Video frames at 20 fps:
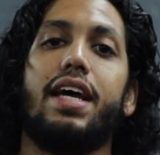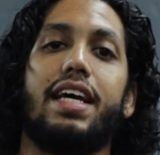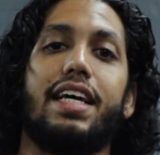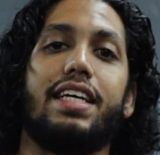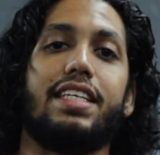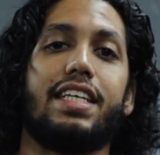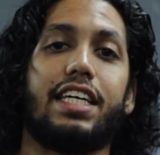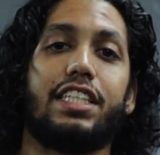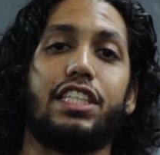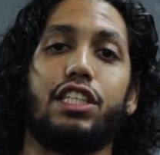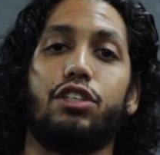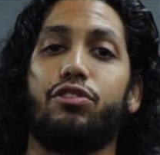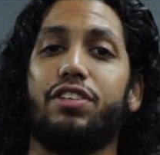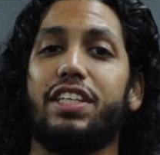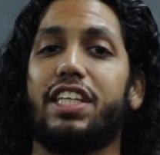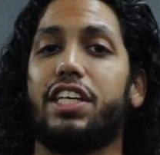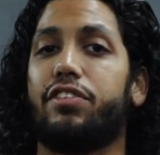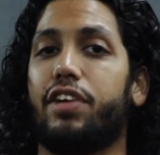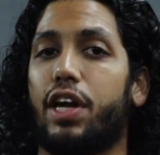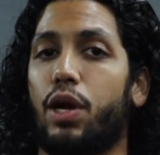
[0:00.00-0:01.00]
is actually a
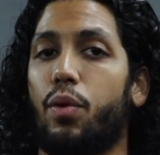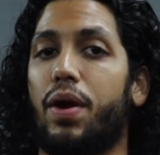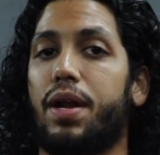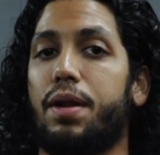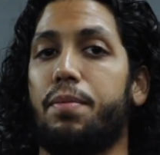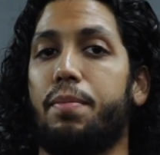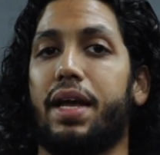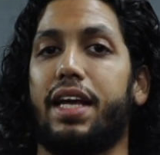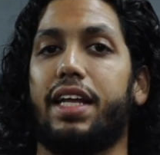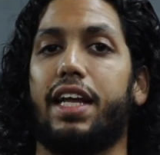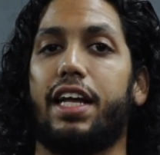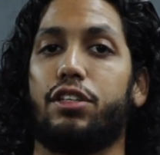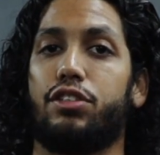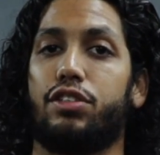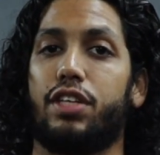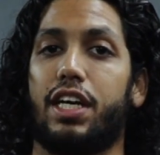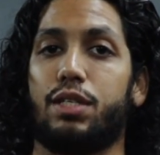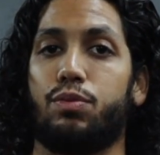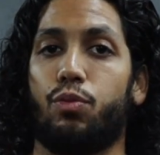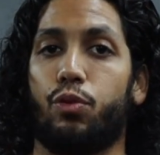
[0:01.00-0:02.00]
really great way to make an
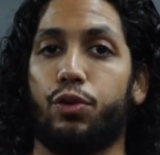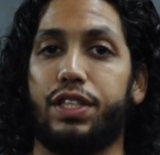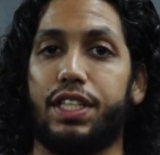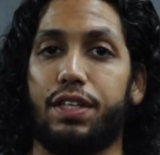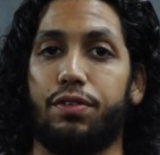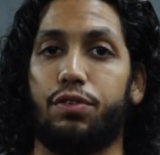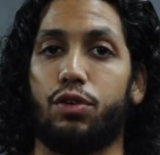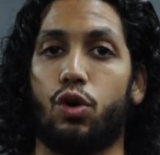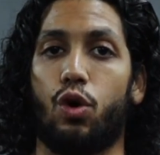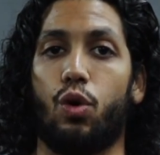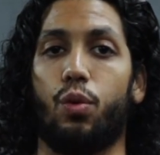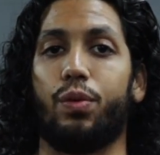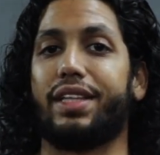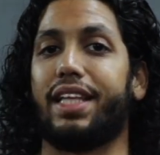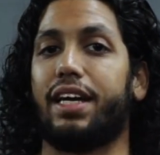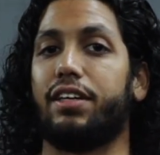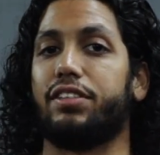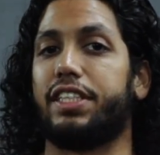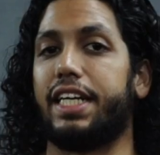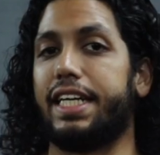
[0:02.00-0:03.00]
exercise more difficult
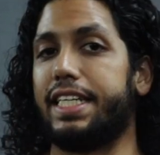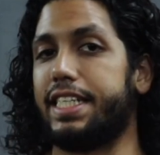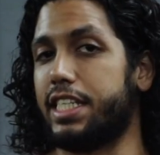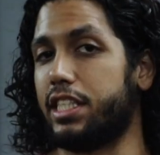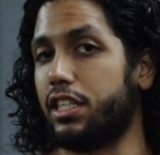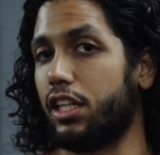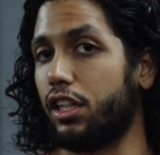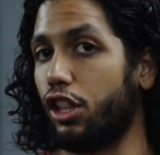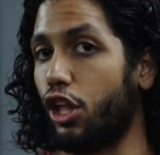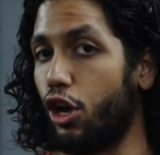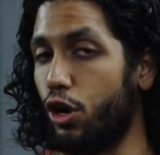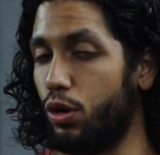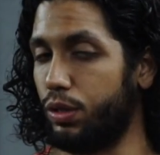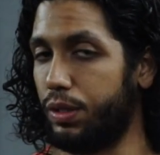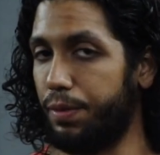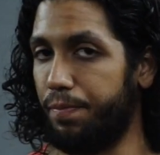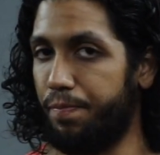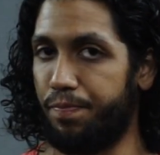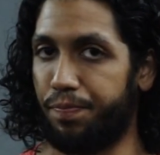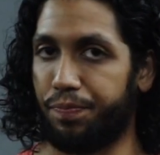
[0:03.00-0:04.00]
without changing the load.